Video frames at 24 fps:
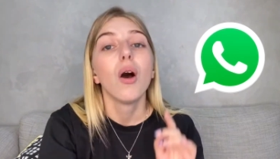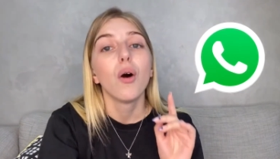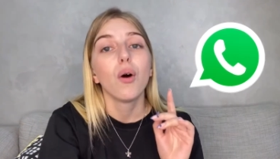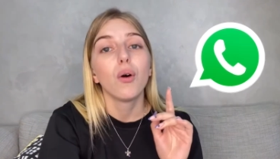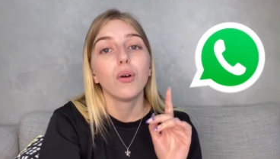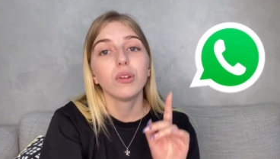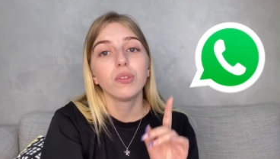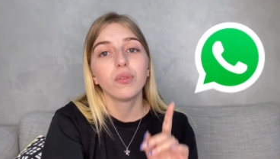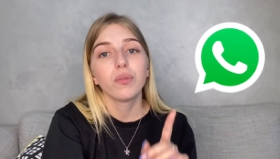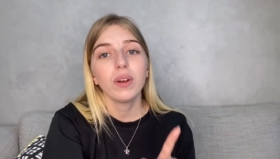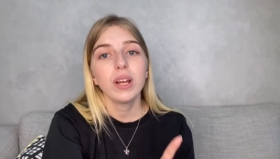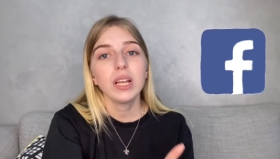
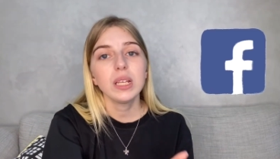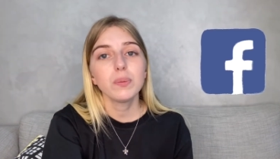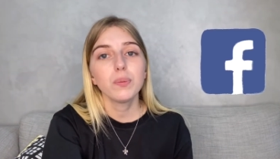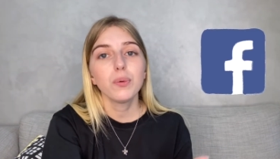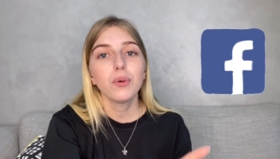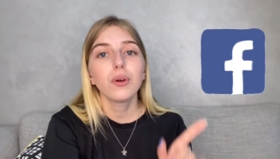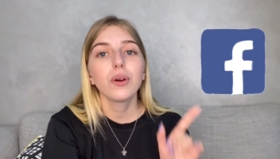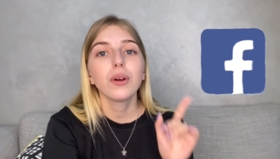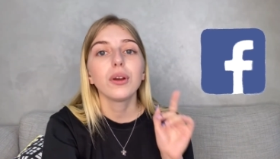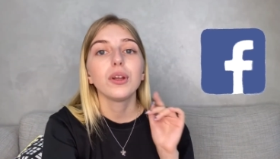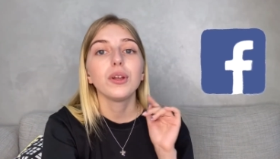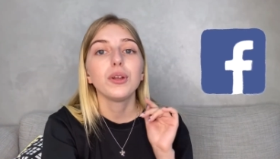On
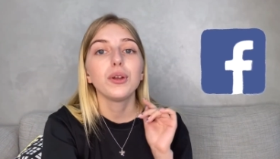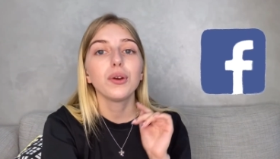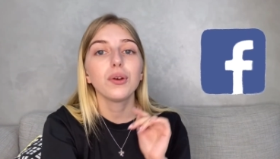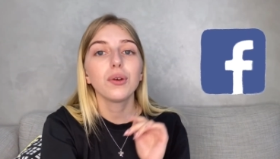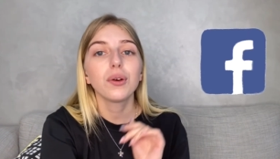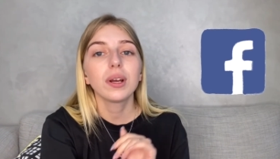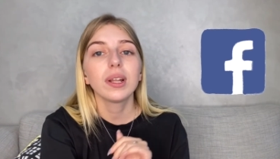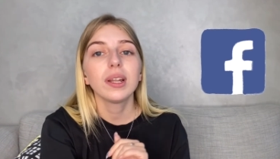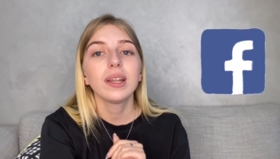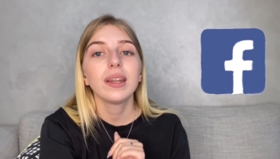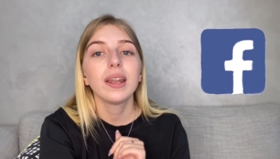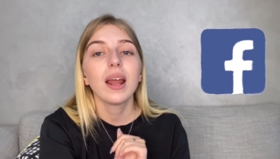Facebook, you
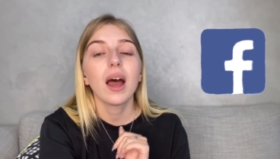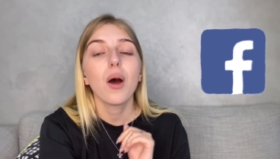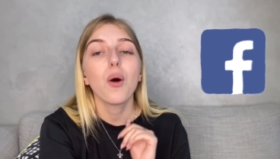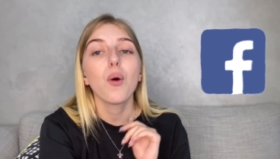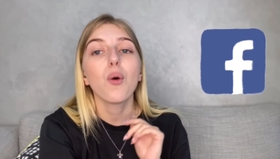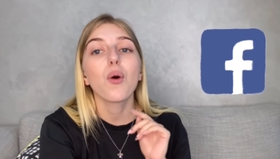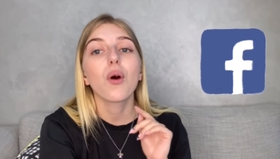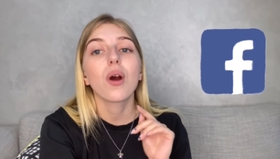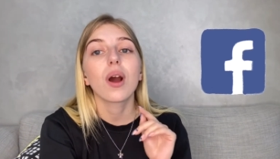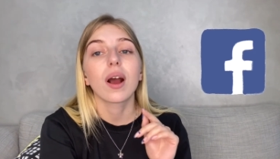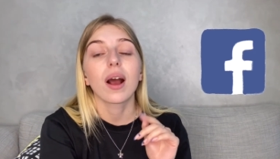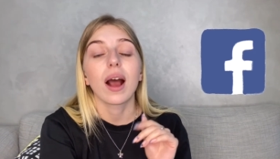can
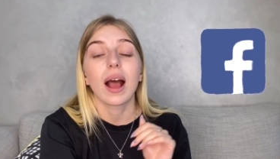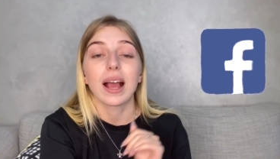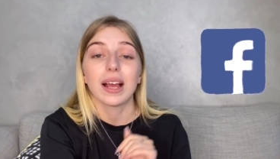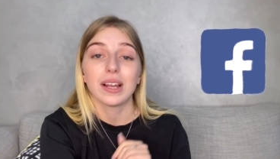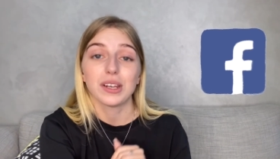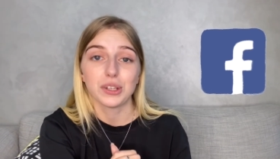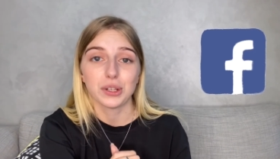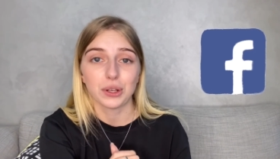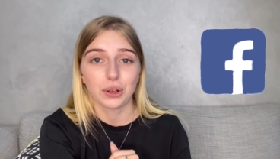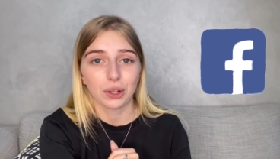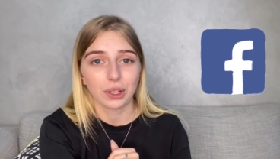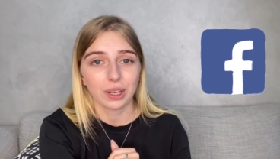now hide
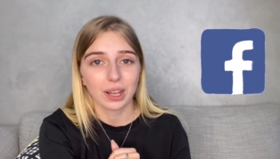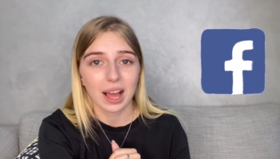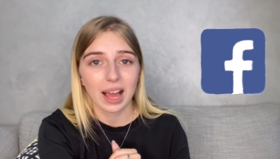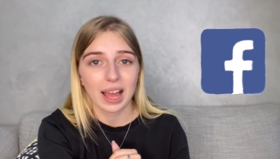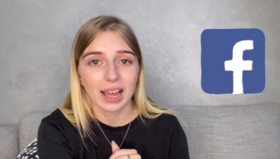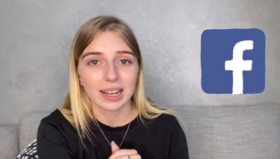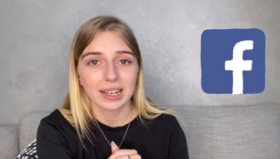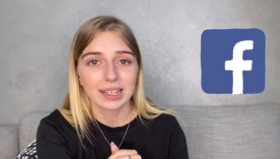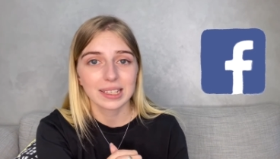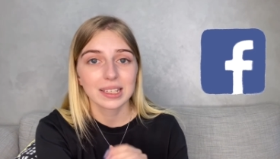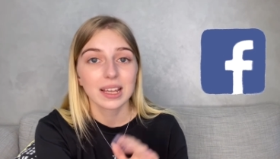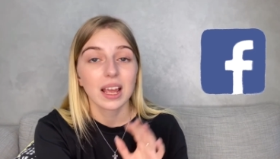your
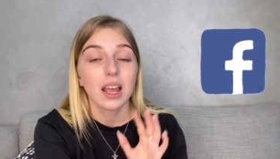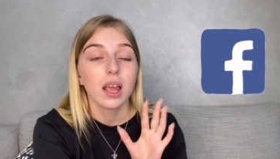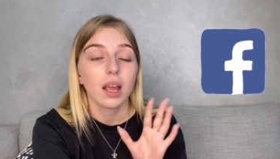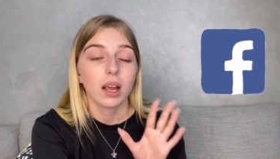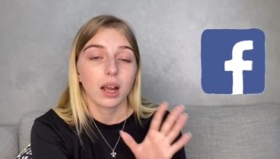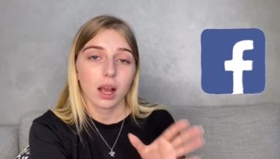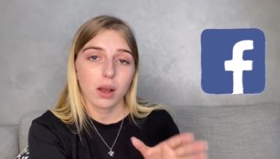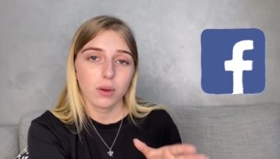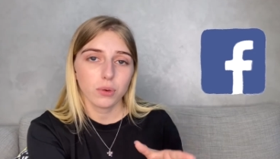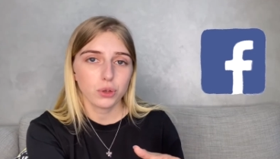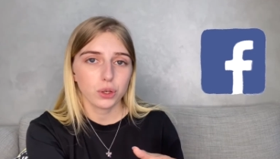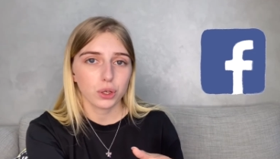likes.
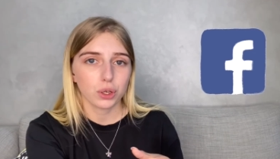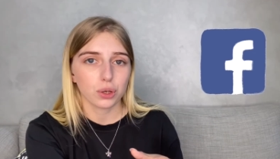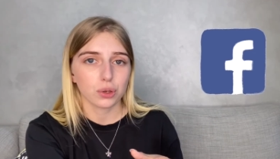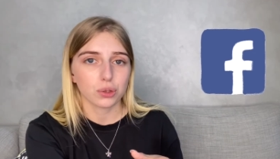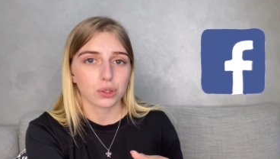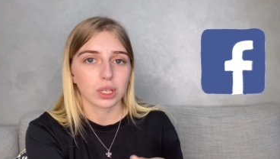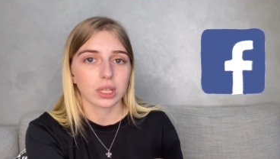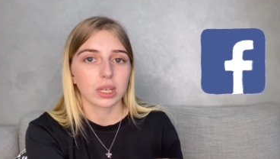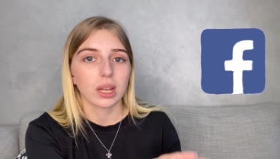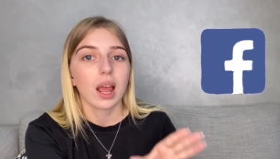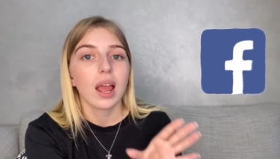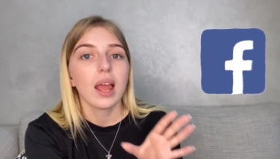How to use
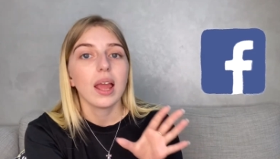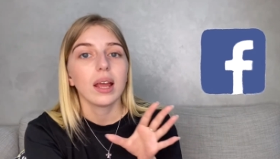it?